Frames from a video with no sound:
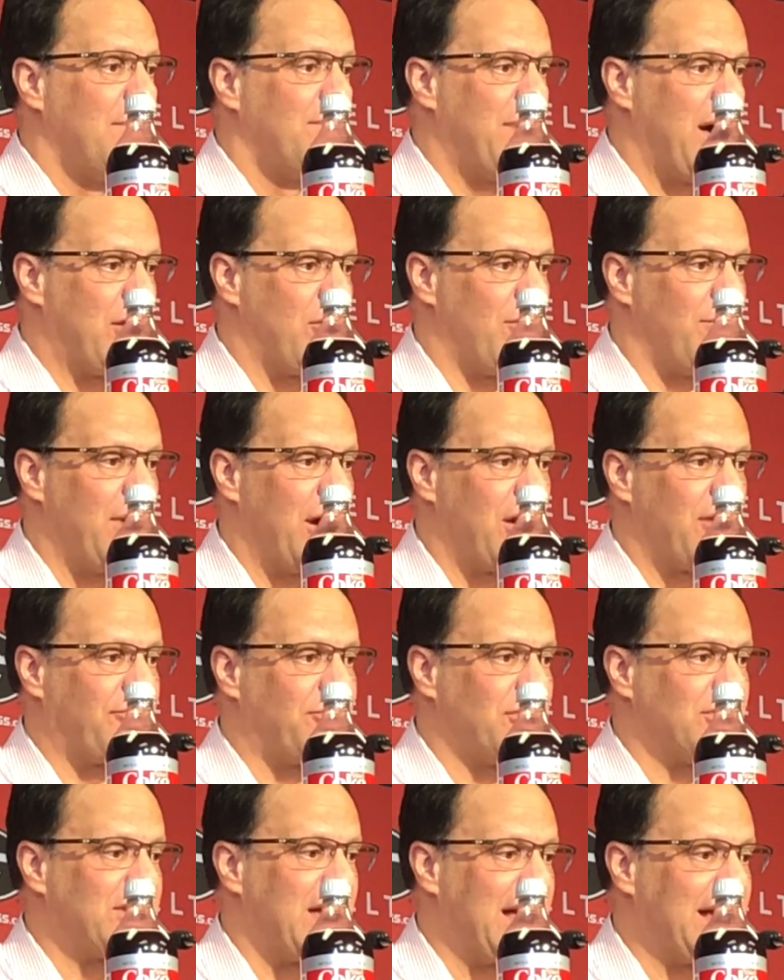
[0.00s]
better and better
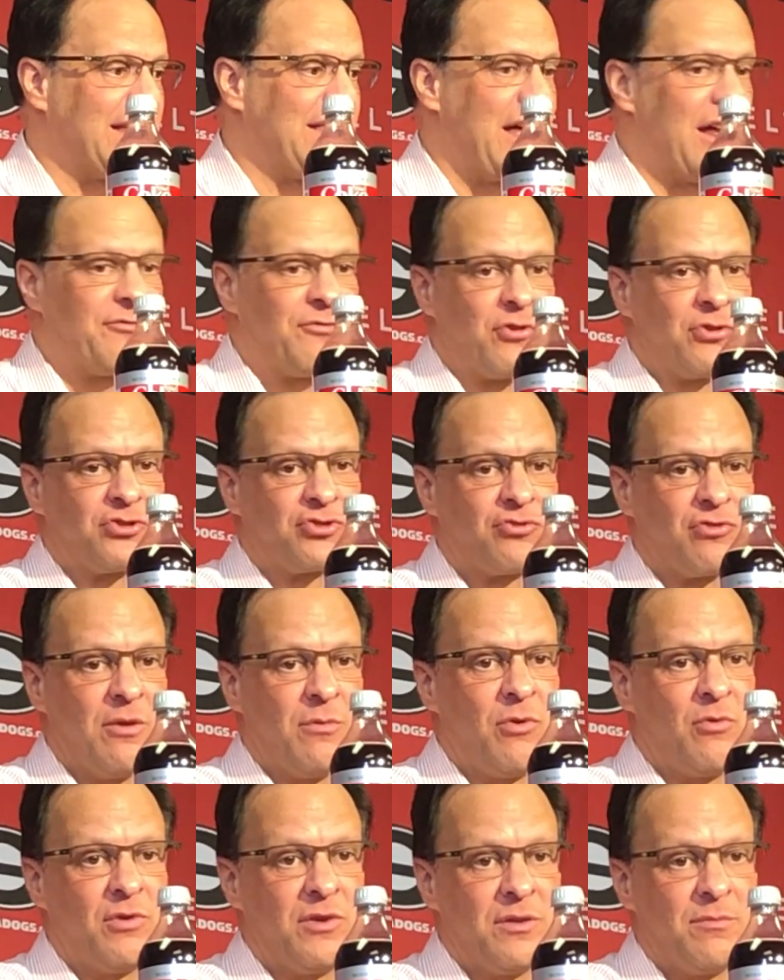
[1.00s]
if we're taking that first
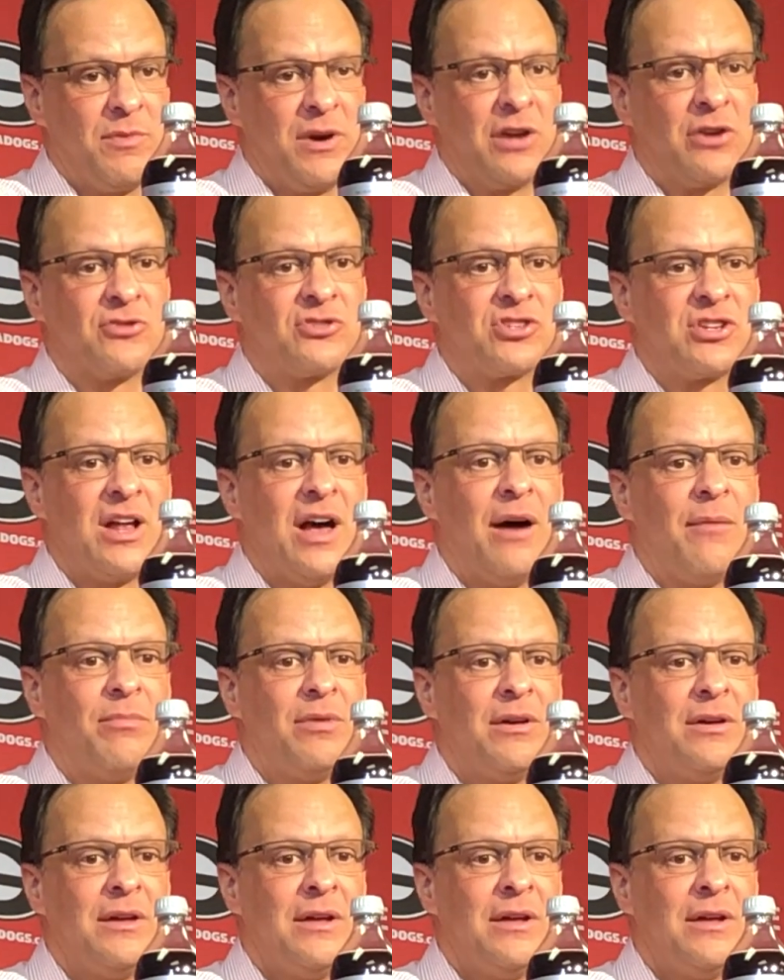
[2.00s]
dribble with a bigger step.